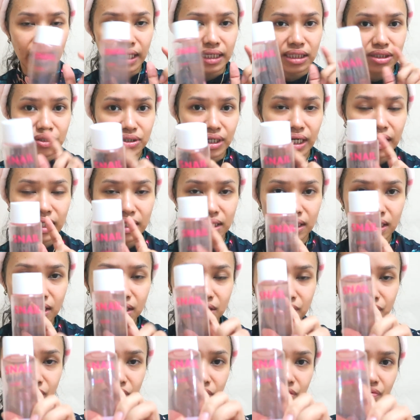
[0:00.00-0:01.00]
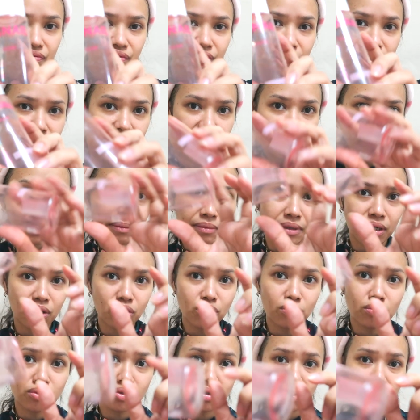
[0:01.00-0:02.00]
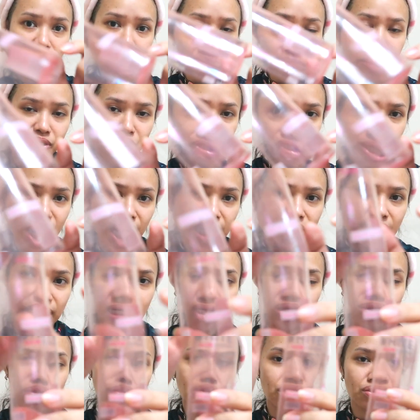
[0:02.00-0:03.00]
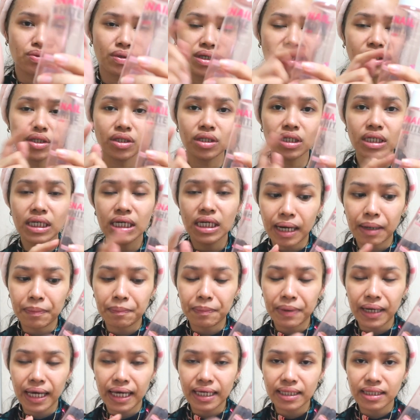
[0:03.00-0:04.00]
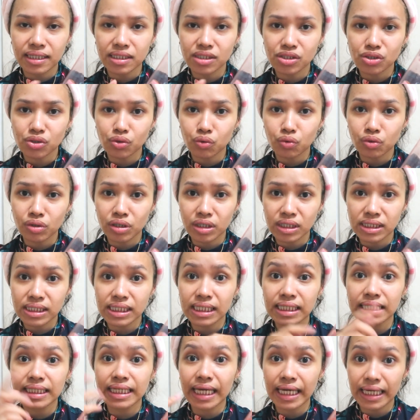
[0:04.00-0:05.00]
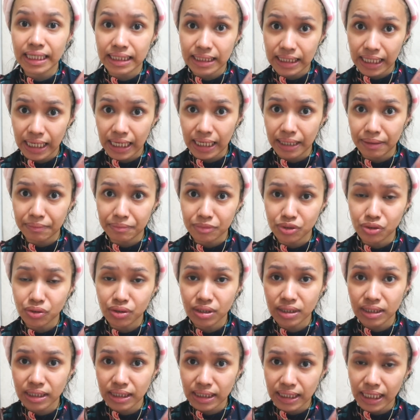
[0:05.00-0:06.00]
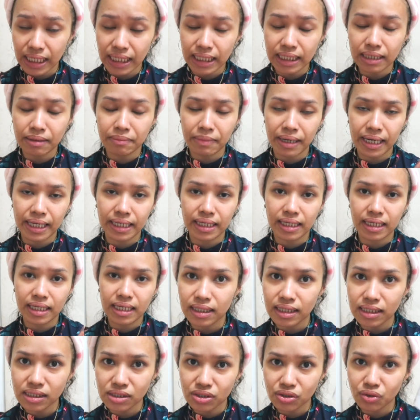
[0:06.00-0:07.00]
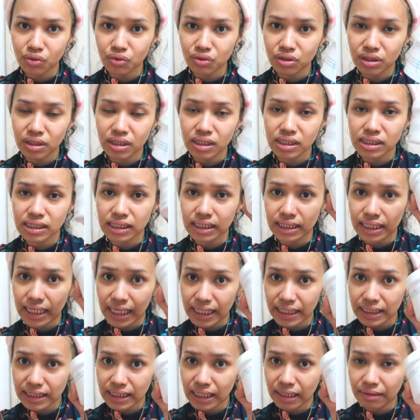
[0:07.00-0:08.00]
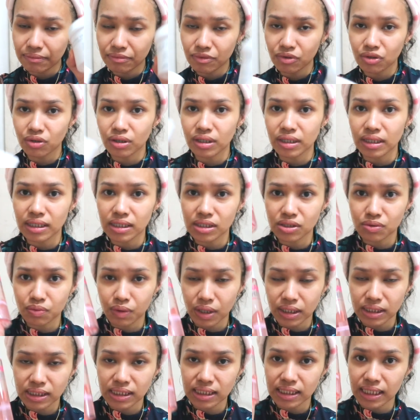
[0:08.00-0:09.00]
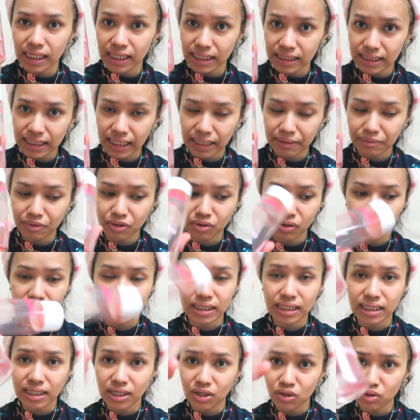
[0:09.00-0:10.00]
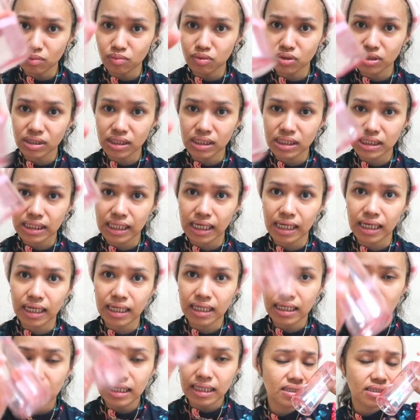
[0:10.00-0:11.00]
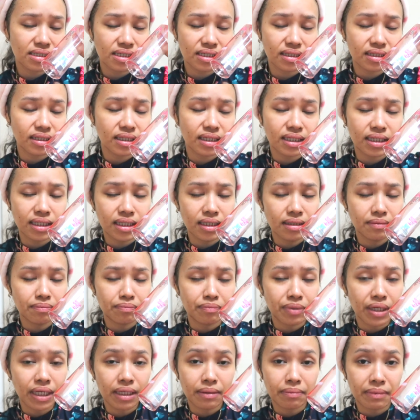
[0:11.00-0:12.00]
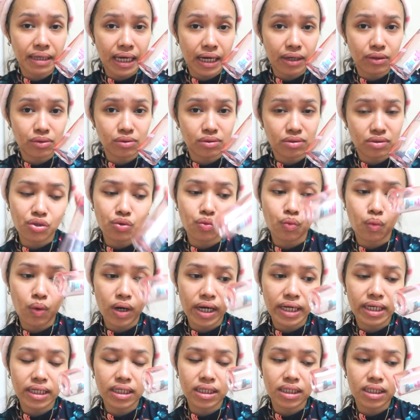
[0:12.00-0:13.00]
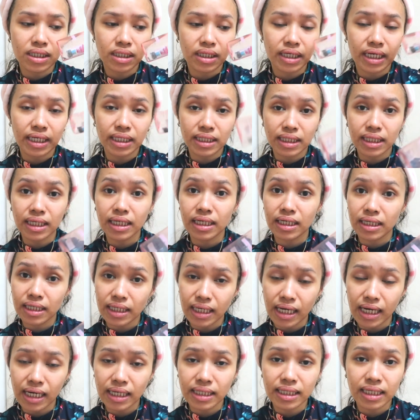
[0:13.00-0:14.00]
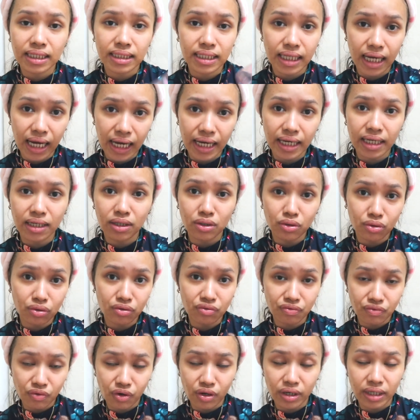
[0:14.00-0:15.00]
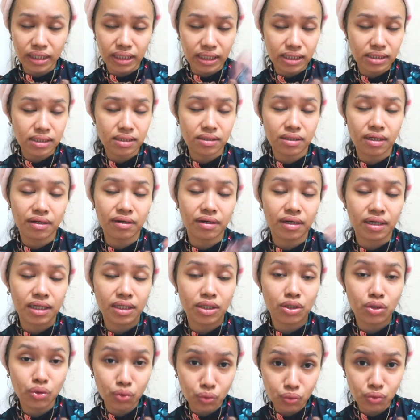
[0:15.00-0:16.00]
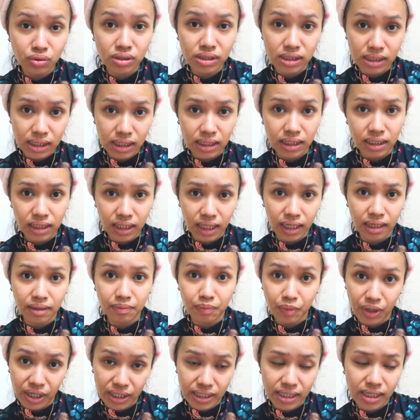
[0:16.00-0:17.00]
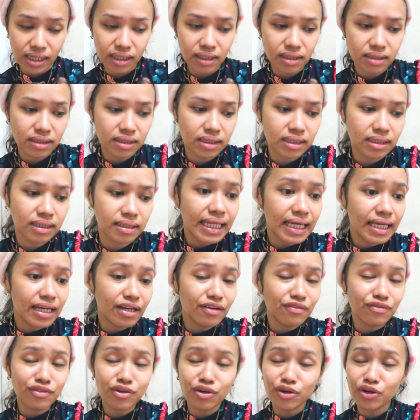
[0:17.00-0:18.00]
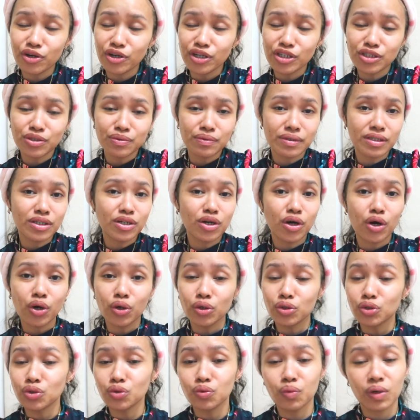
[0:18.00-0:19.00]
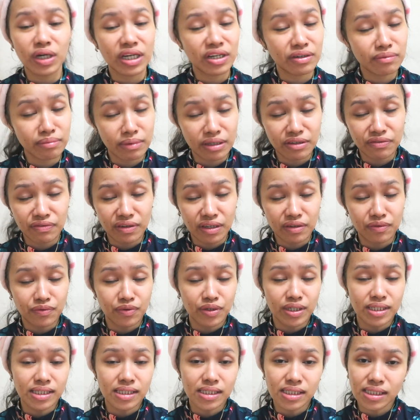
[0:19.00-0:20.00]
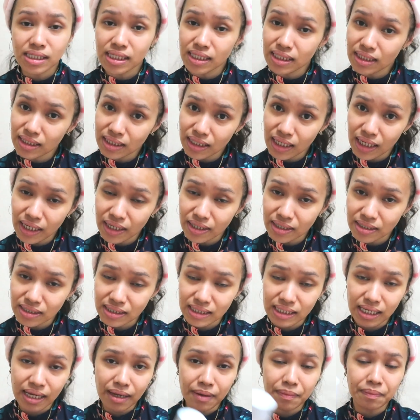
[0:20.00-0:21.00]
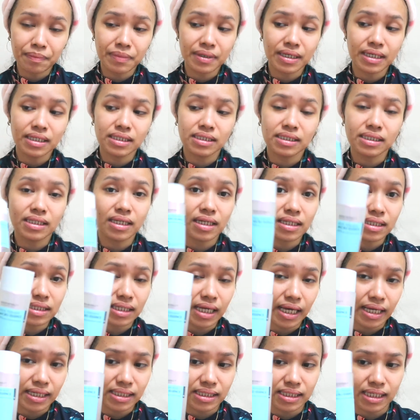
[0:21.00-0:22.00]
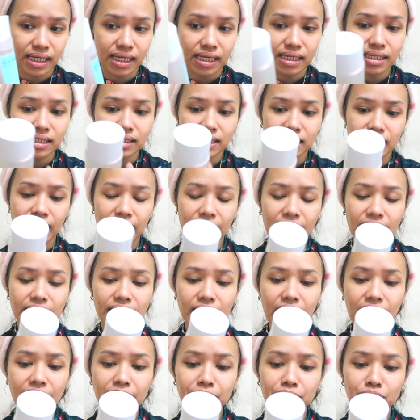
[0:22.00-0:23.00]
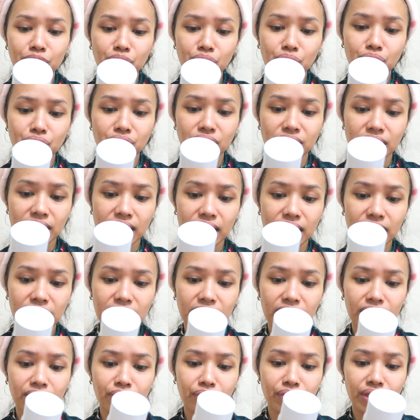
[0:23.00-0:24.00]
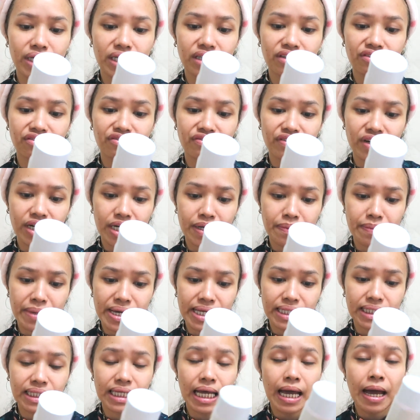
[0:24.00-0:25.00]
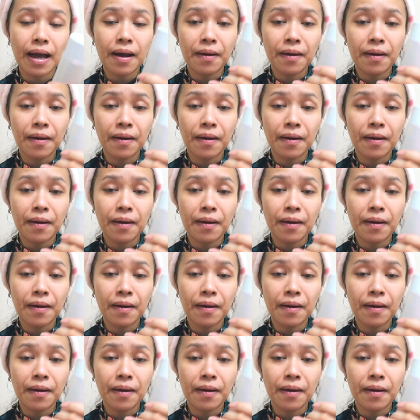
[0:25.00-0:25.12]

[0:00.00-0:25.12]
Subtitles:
I tried this for the first time. Naubos ko naman siya, and I usually apply this toner sa daytime, during the day naman. This toner sa nighttime ko and this one sa daytime ko. And then naubos na siya. It didn't break me out, or one criteria that I look for in a new skincare product. Then of course, we go to one of my favorite skincare step is the essence, and I'm using the Real Ferment